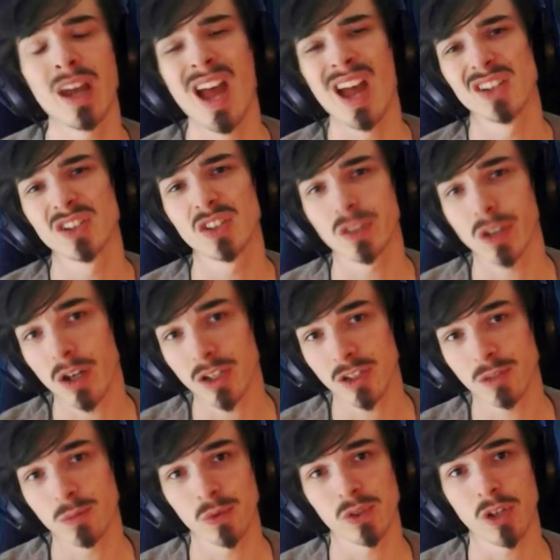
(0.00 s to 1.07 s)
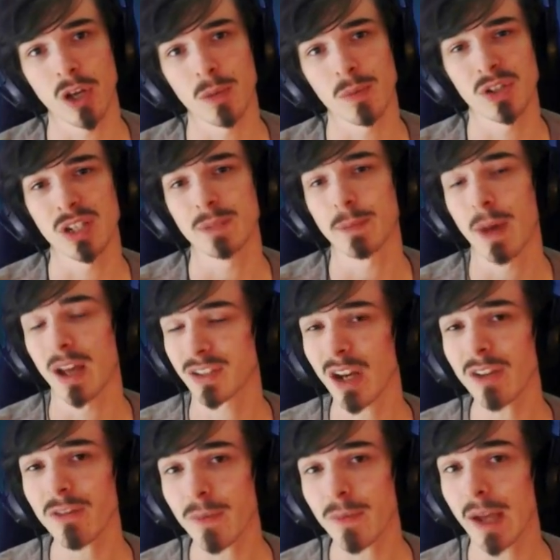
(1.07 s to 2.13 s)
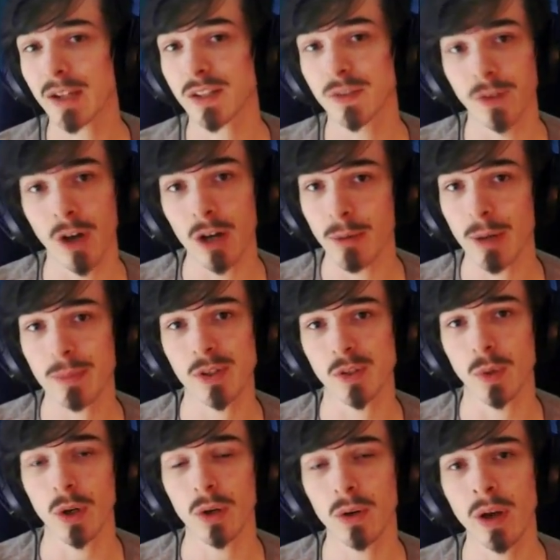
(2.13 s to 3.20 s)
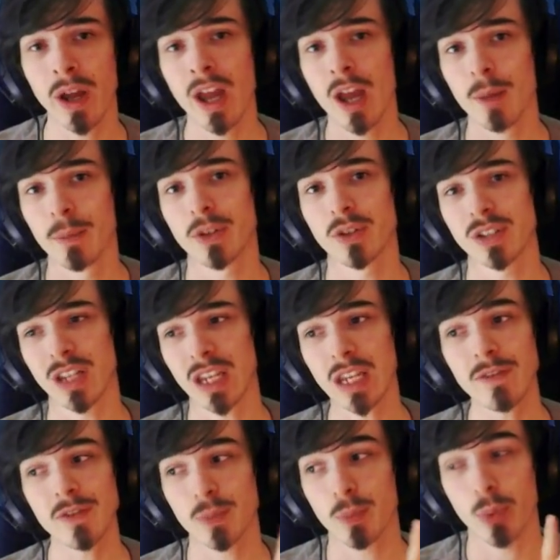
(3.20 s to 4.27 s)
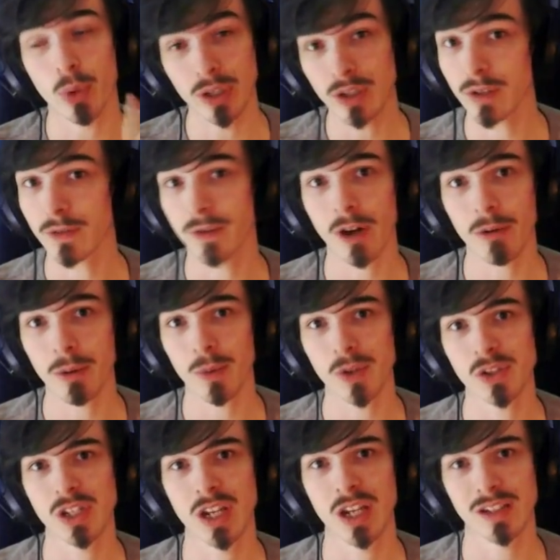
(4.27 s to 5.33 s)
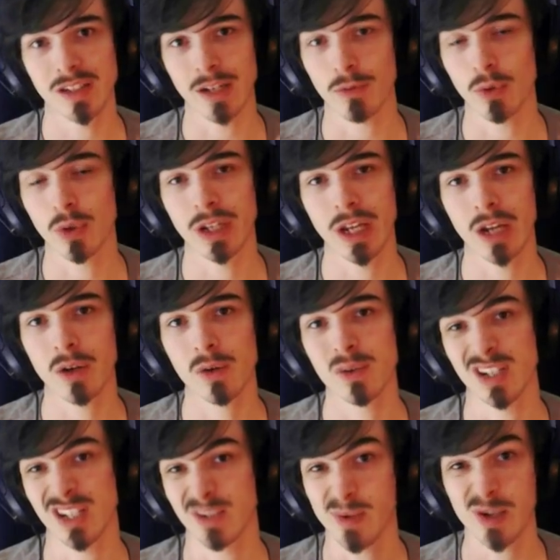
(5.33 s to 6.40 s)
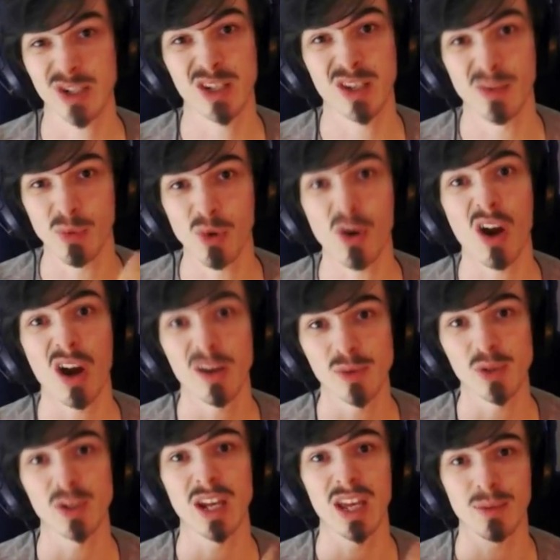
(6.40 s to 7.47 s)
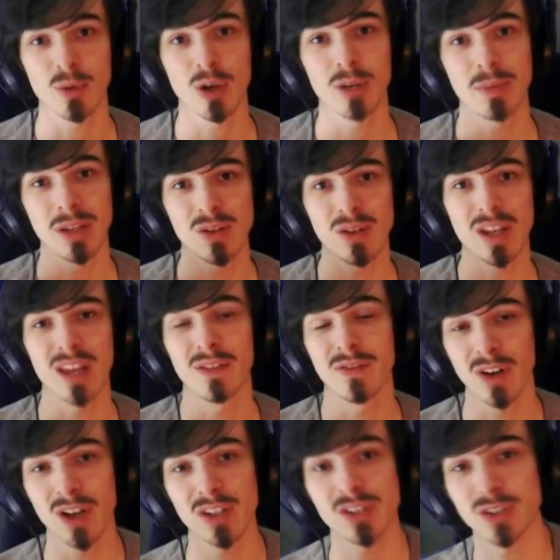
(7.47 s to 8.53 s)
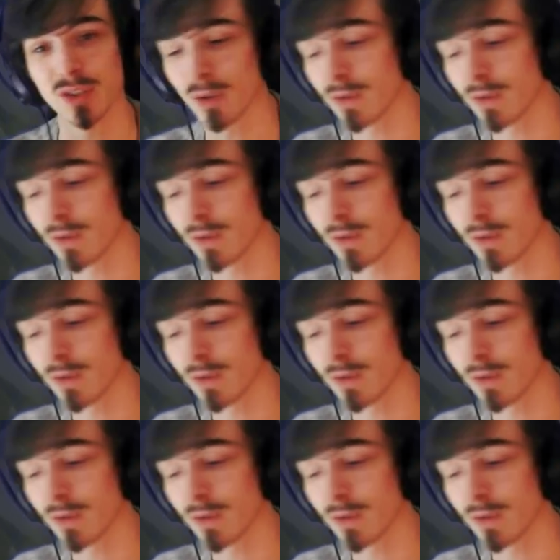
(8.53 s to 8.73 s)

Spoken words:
start small skirmishes, but aside from that, just farm up as well, because Eve is pretty good at farming once she gets that Runic Echoes. Especially the more items you get, the more AP you get, the faster your